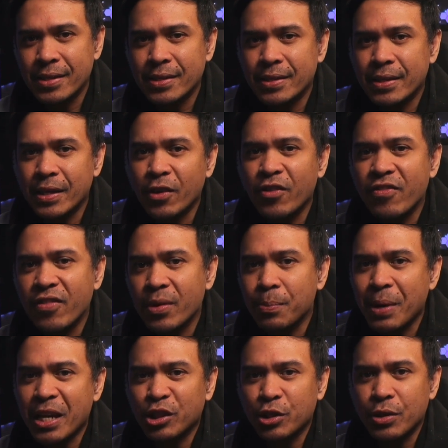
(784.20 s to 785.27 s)
is the
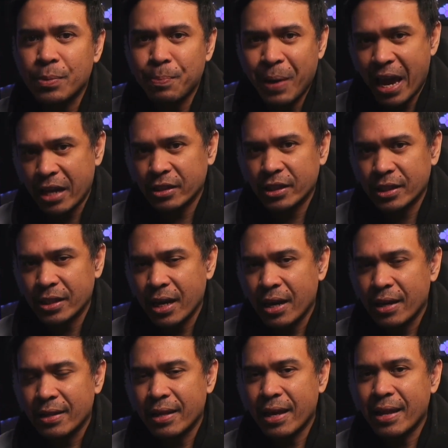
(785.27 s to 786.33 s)
confirmation page
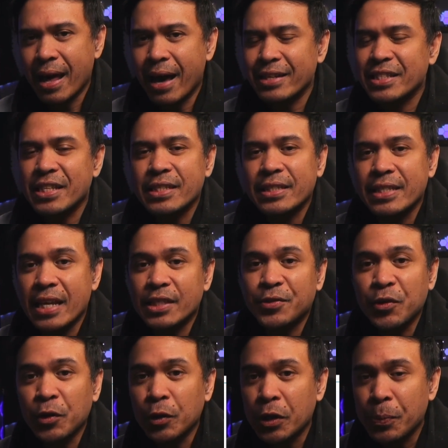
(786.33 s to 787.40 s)
that I
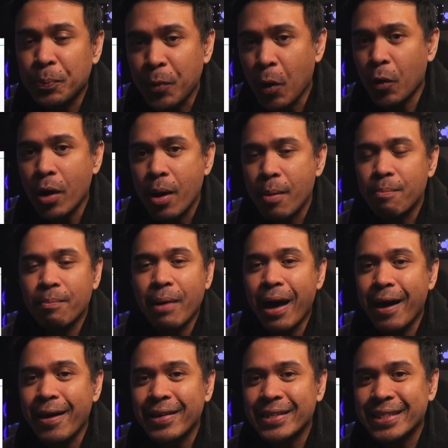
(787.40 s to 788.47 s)
successfully booked
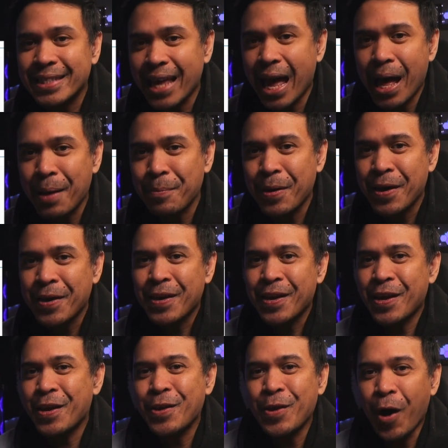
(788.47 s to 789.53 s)
my exam
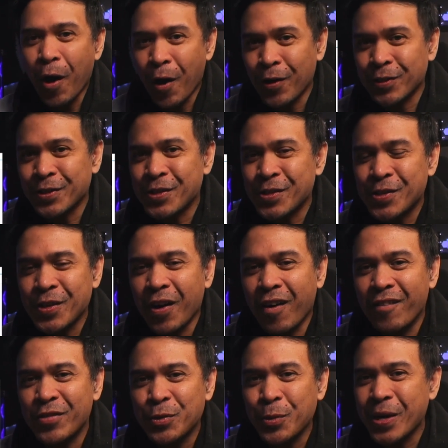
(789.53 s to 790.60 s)
in August
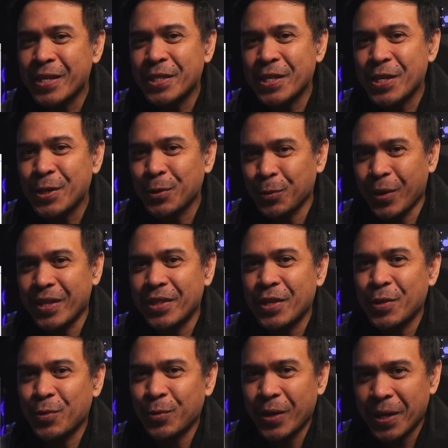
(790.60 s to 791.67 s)
of
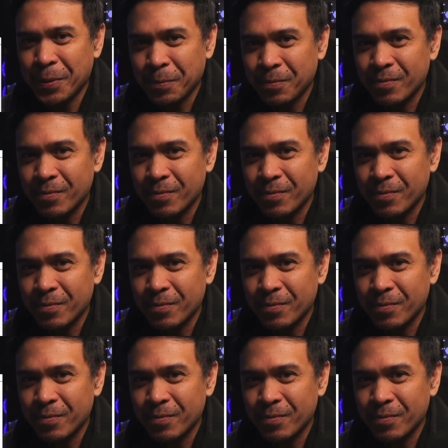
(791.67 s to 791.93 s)
2023.